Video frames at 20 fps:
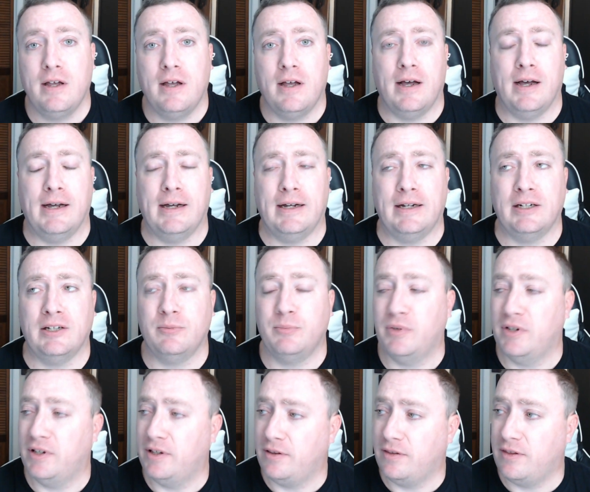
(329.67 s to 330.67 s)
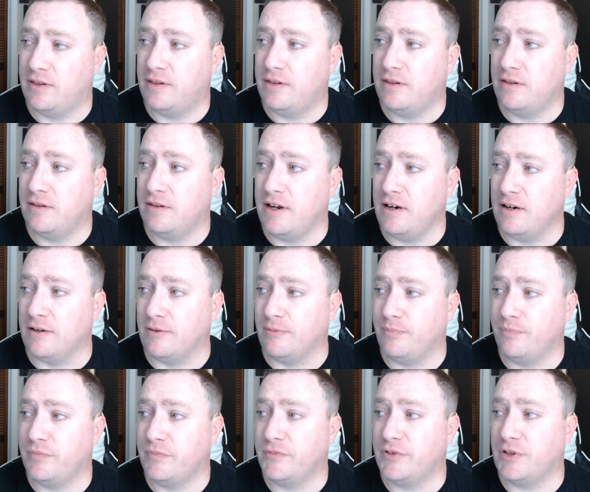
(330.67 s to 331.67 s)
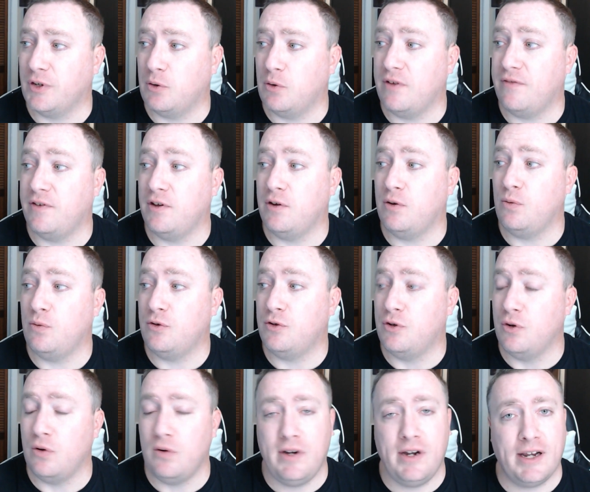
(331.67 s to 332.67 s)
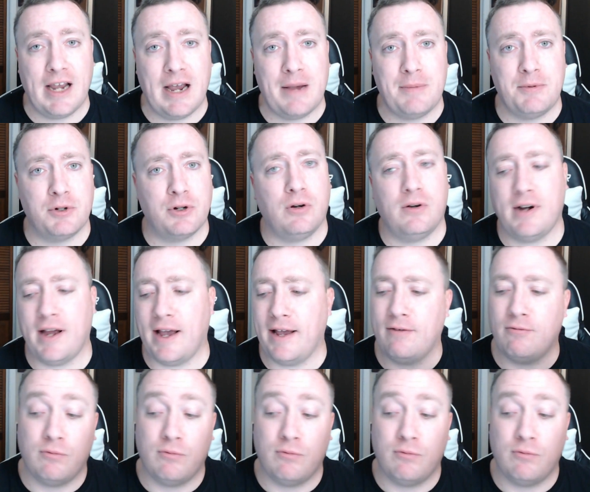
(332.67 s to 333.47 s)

But yeah, so if you do need a capture card,